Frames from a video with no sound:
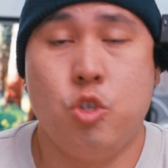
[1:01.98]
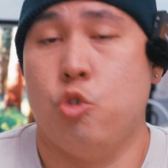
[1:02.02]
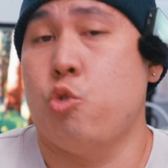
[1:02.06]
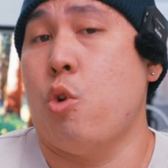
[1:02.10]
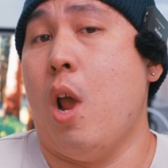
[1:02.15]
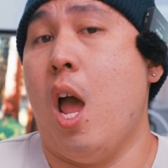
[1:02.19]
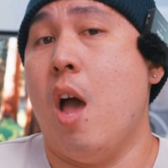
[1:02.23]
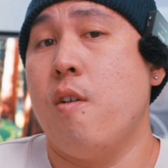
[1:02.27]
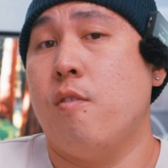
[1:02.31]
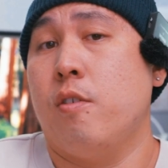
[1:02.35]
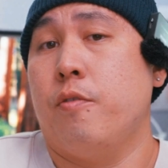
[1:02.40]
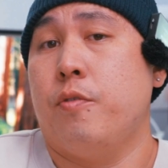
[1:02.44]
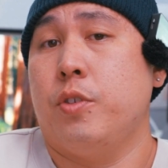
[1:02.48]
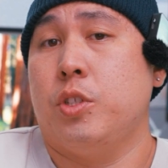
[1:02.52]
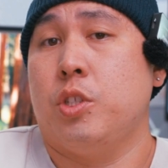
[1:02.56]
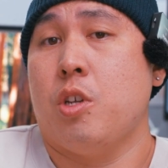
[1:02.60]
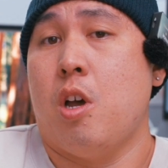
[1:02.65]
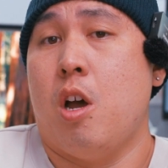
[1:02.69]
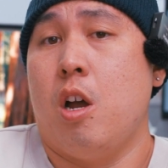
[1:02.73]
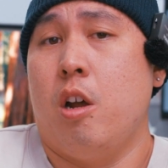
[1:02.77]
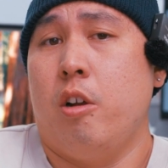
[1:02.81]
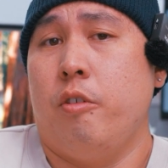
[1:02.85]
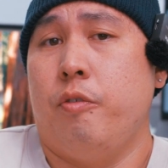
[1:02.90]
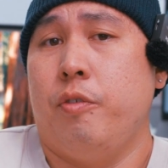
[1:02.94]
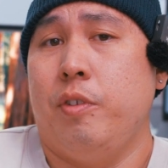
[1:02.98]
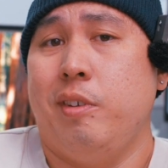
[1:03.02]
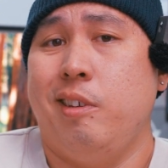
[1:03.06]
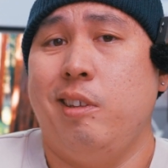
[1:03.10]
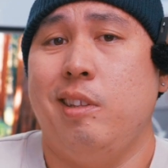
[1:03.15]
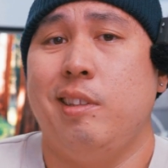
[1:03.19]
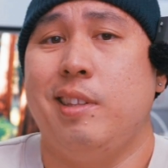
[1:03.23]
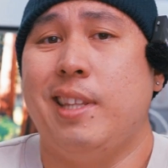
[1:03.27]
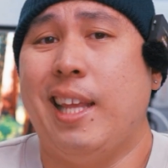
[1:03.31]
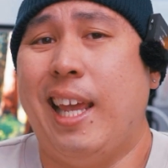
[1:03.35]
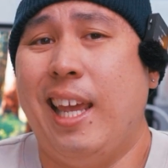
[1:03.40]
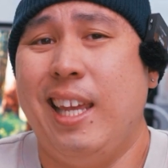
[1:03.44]
travel photography,
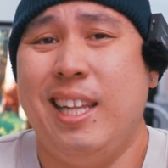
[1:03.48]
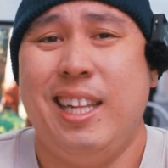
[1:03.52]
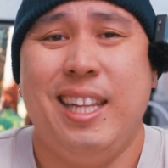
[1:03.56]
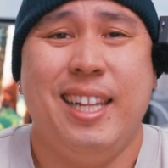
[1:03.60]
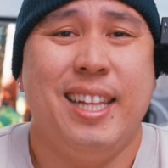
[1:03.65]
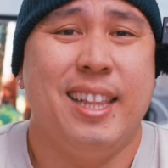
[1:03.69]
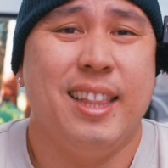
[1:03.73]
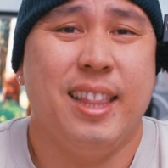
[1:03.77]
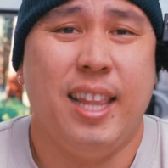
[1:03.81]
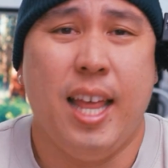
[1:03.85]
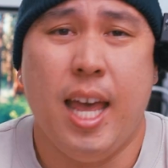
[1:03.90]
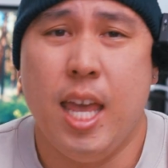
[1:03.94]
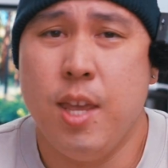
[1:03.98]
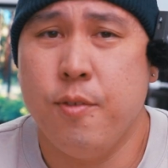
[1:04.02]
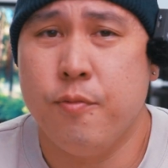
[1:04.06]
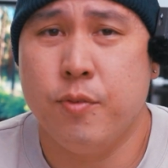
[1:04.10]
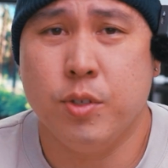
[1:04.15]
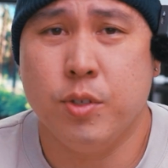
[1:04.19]
daily life